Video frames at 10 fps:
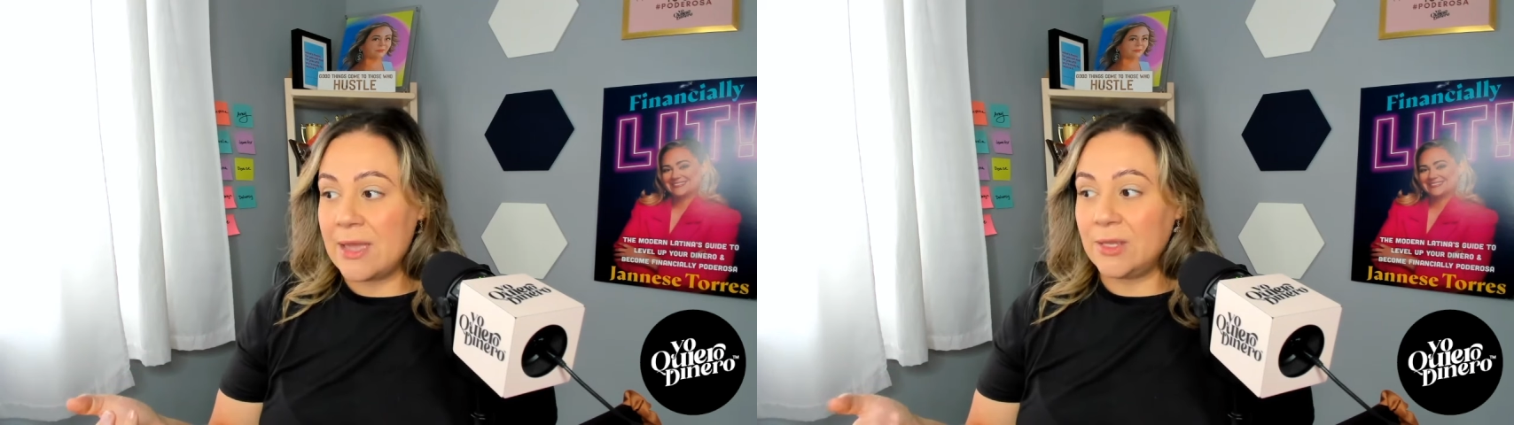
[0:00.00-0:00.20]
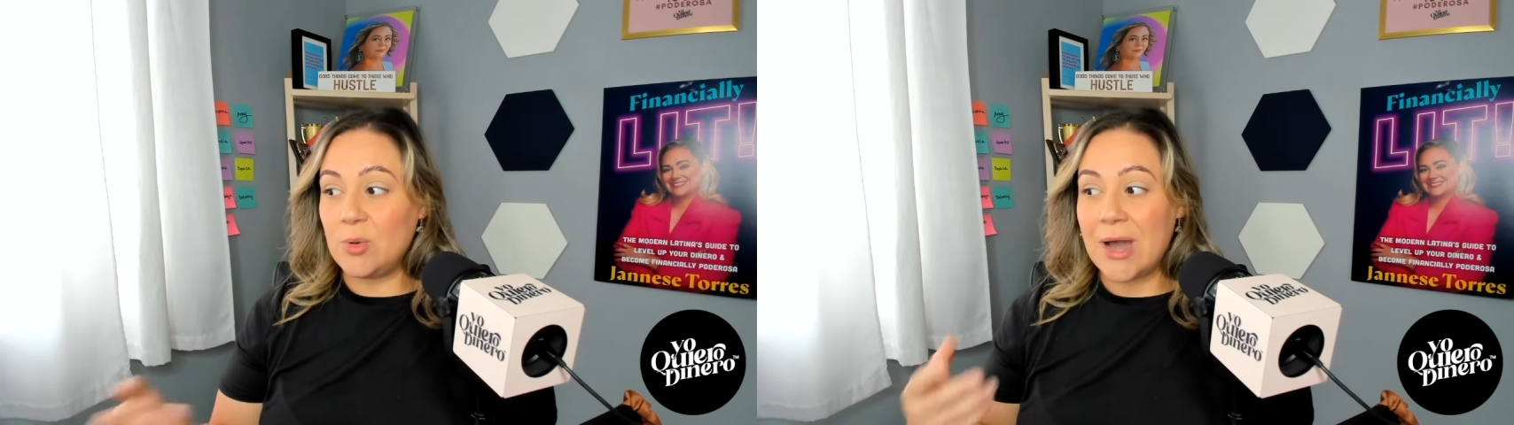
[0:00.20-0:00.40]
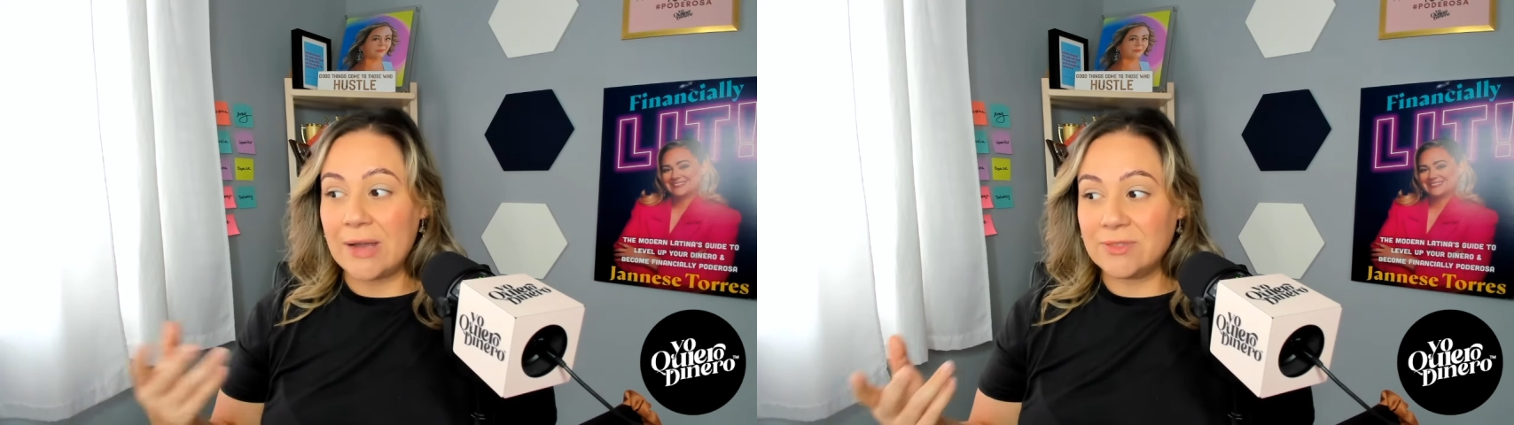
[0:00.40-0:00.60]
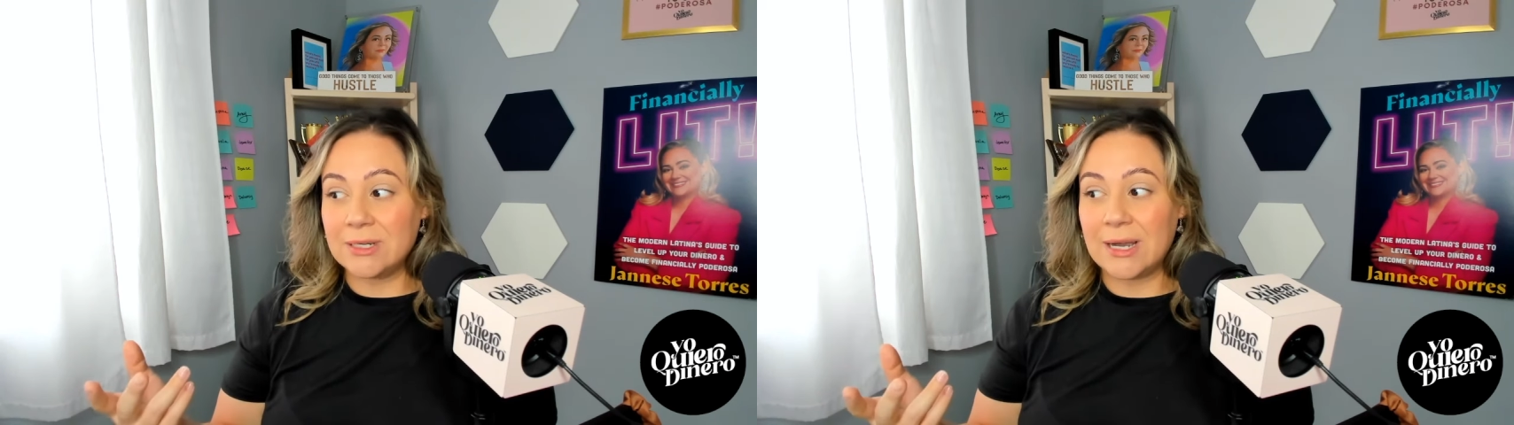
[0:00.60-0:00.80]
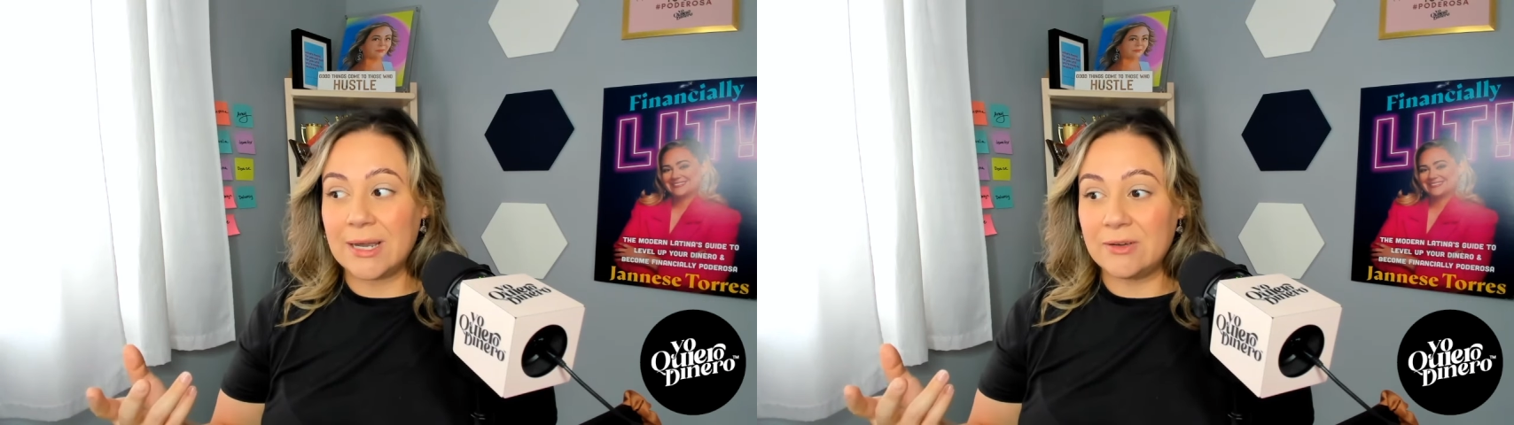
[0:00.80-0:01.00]
you have to
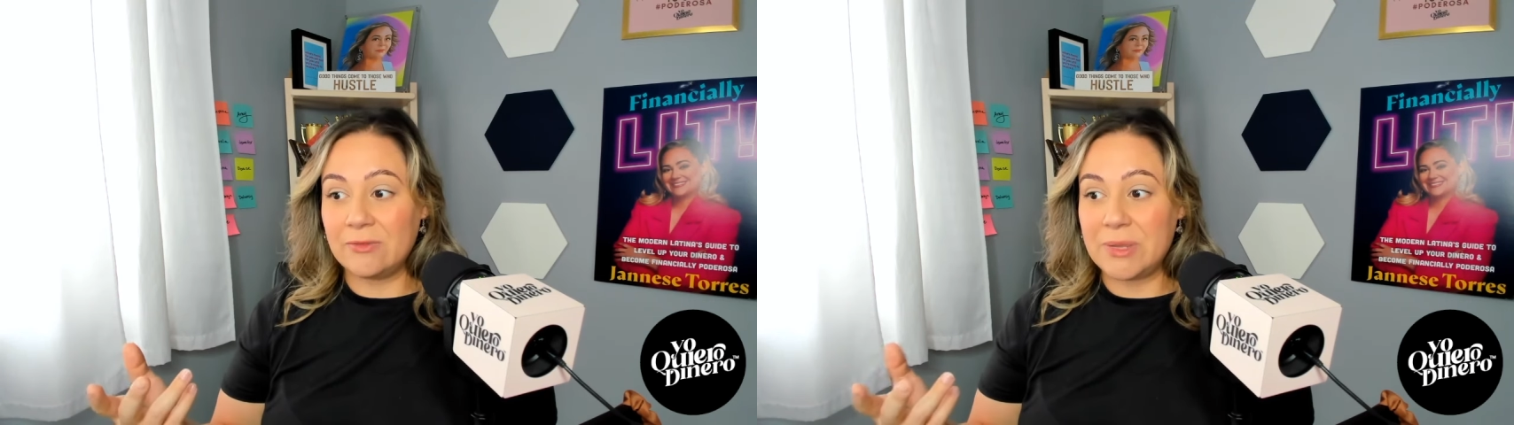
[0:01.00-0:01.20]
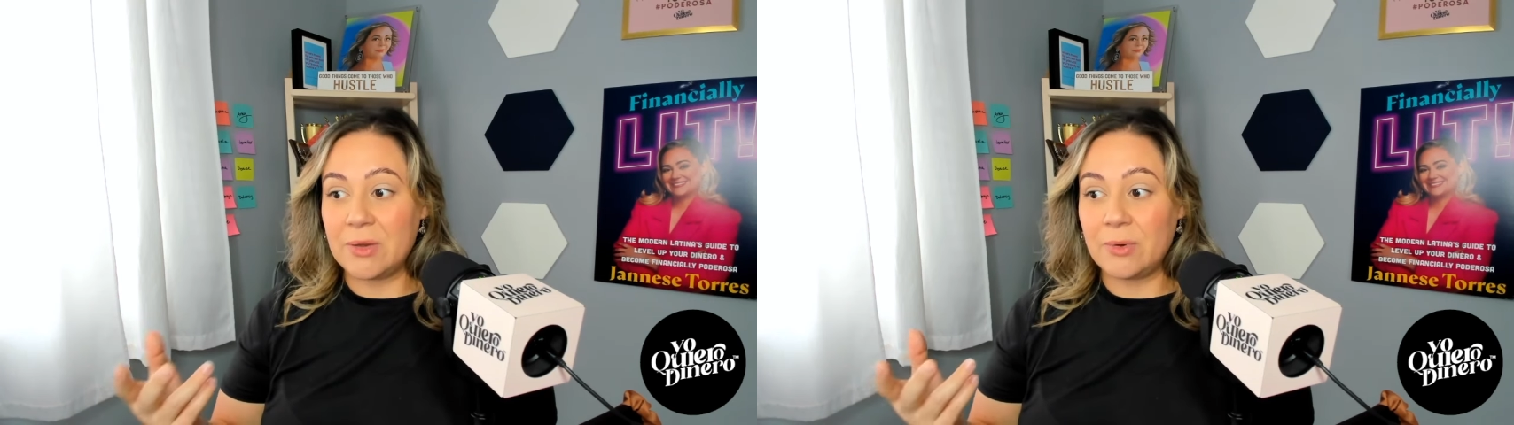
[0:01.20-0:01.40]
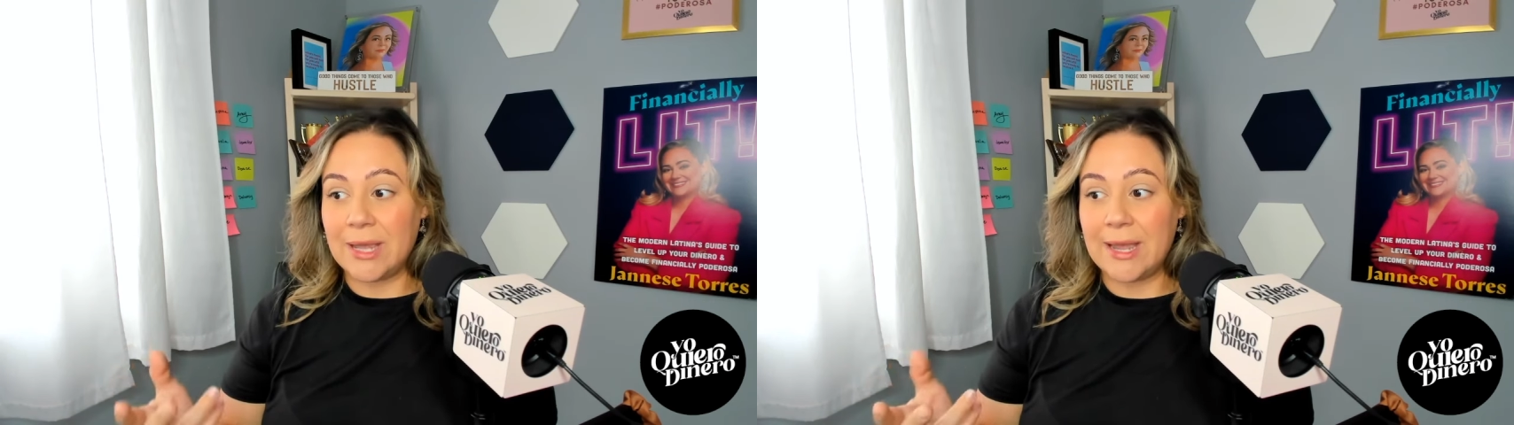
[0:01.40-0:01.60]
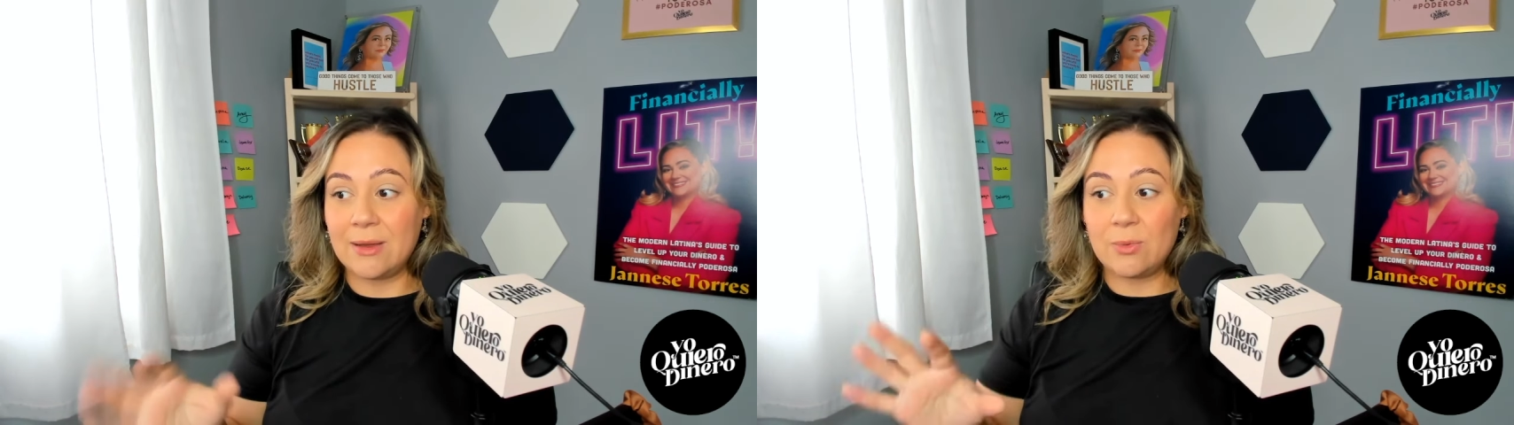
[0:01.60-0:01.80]
kind of be okay